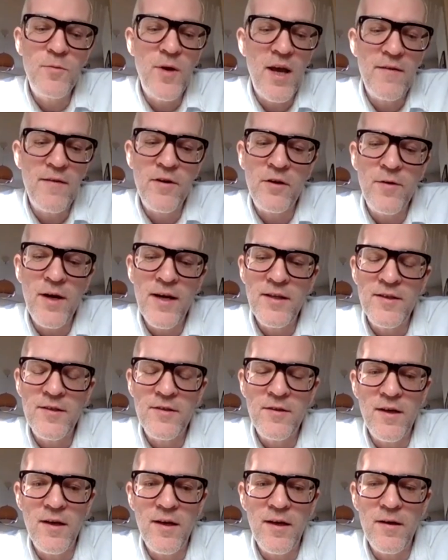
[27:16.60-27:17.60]
have a great
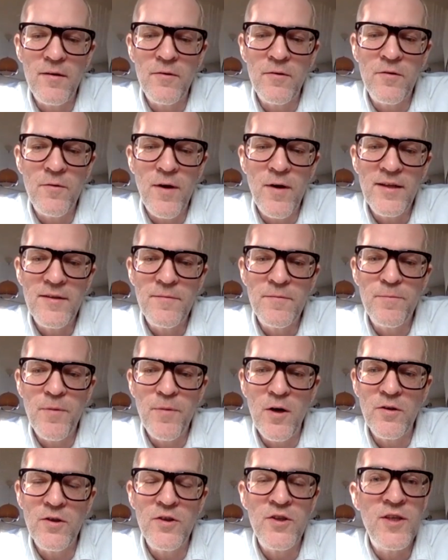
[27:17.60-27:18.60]

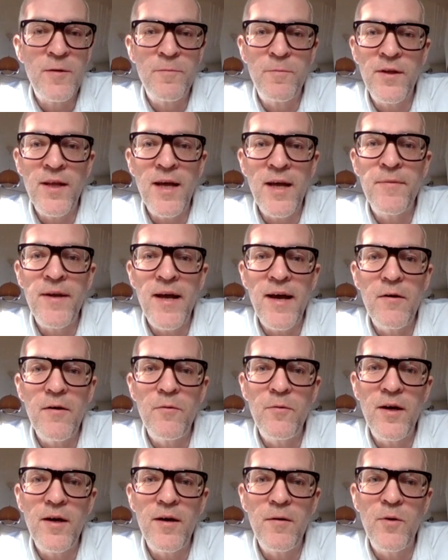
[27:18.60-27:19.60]
partnership with them now,
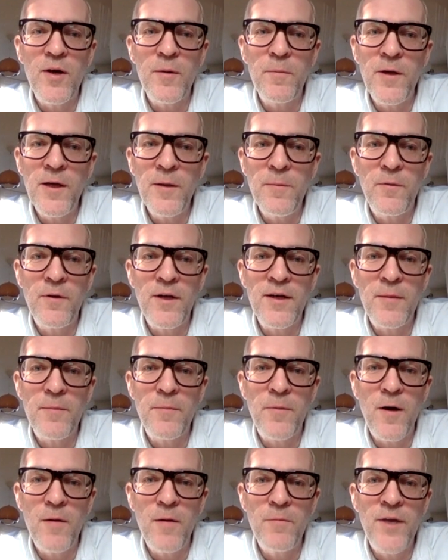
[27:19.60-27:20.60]
where people in the pub,